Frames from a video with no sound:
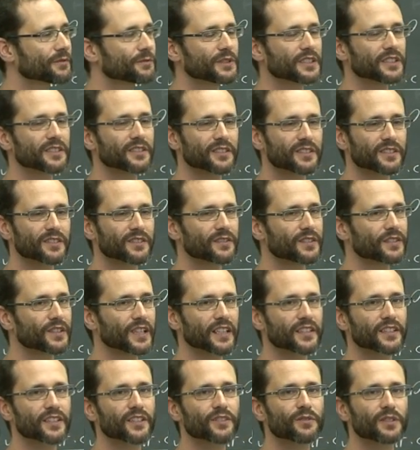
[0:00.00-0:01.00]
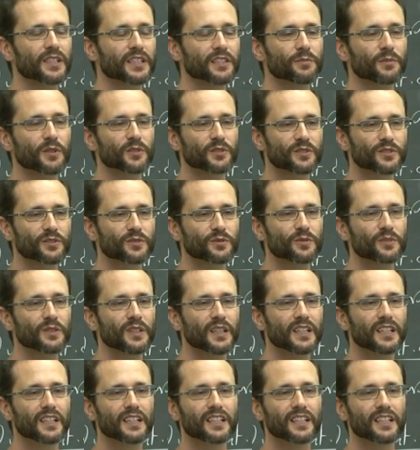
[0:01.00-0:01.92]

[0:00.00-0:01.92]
we take degree at most two.